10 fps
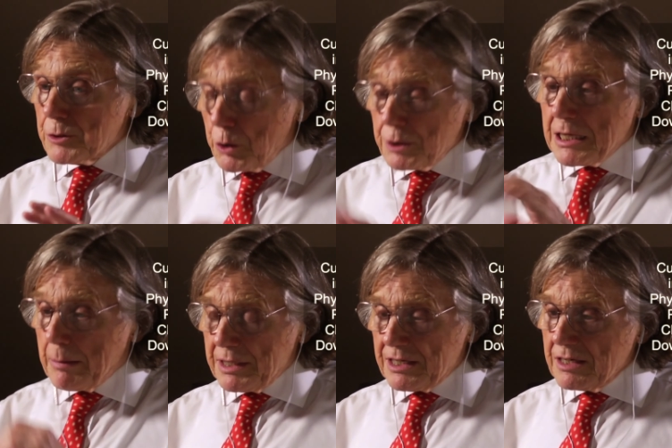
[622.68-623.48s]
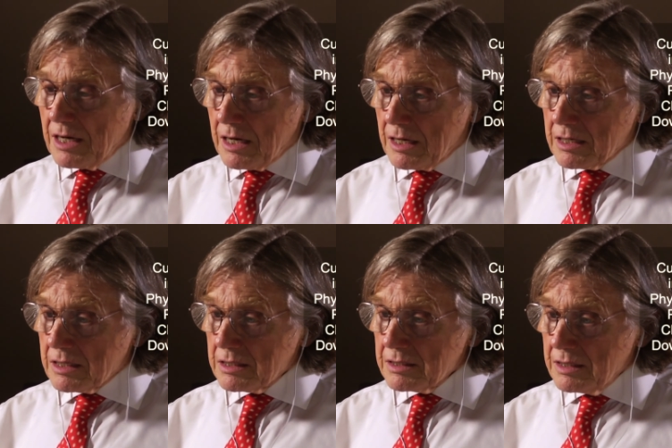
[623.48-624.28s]
could there be uh,
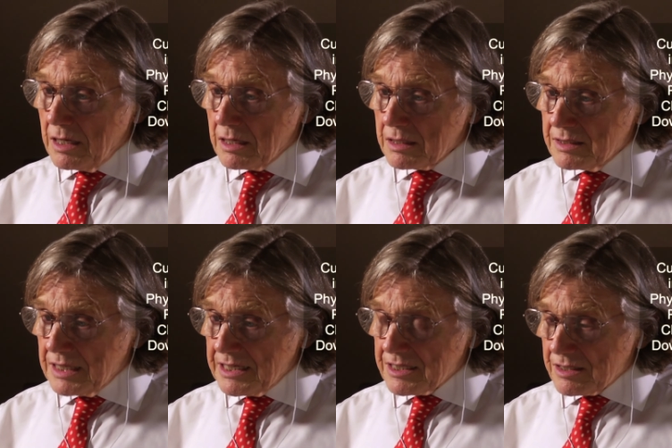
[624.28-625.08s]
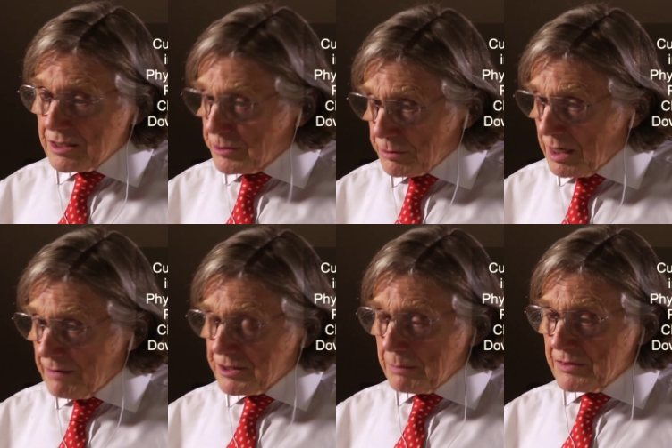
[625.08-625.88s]
uh, data to drive
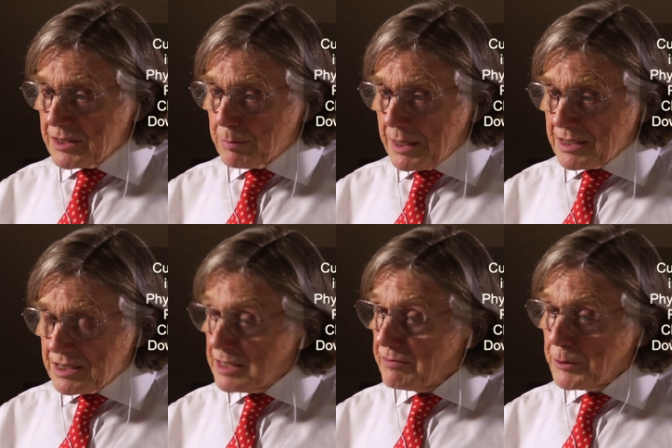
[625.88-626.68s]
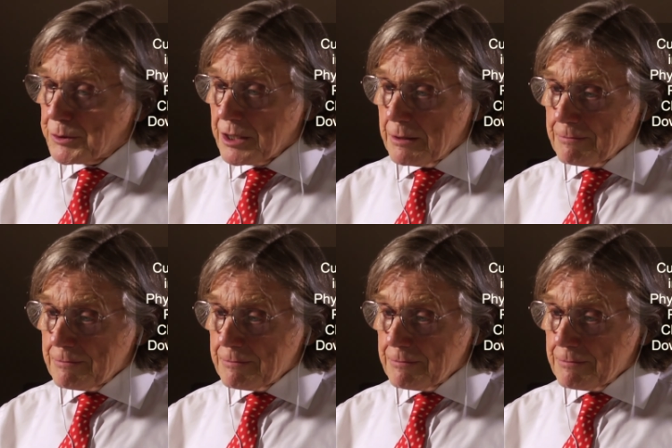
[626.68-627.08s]
some of this practice in the future?